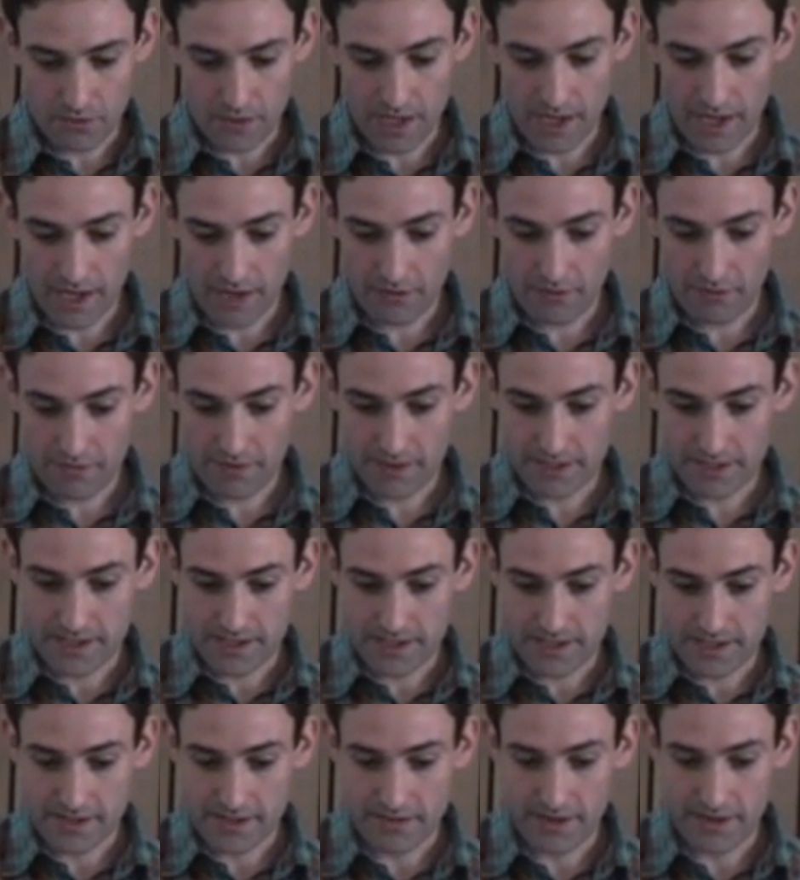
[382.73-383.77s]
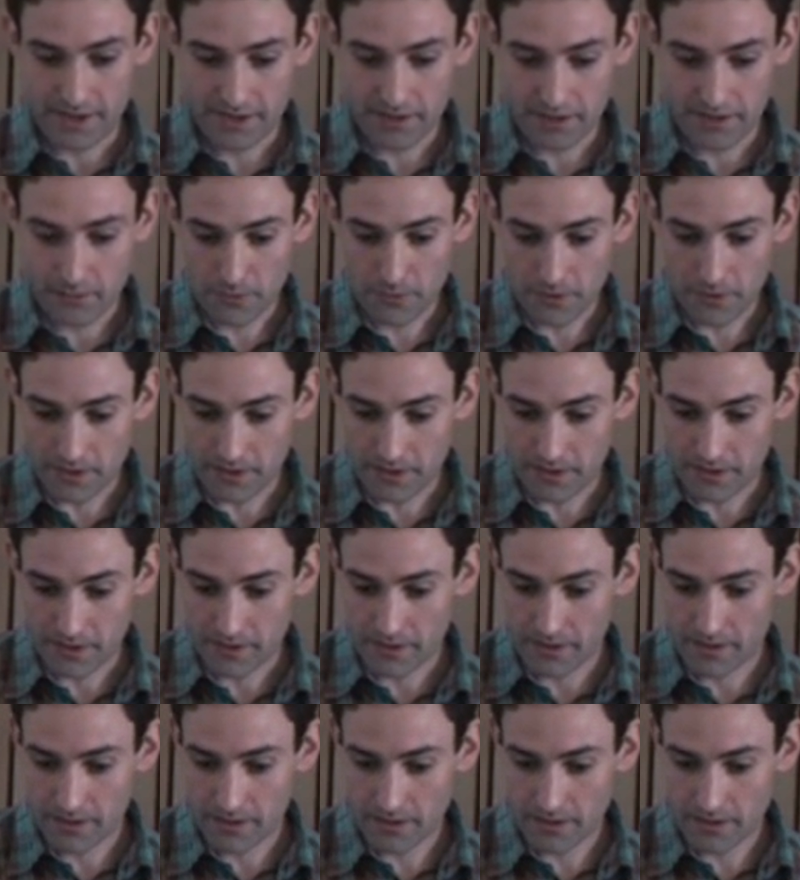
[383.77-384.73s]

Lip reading: none of this theoretical work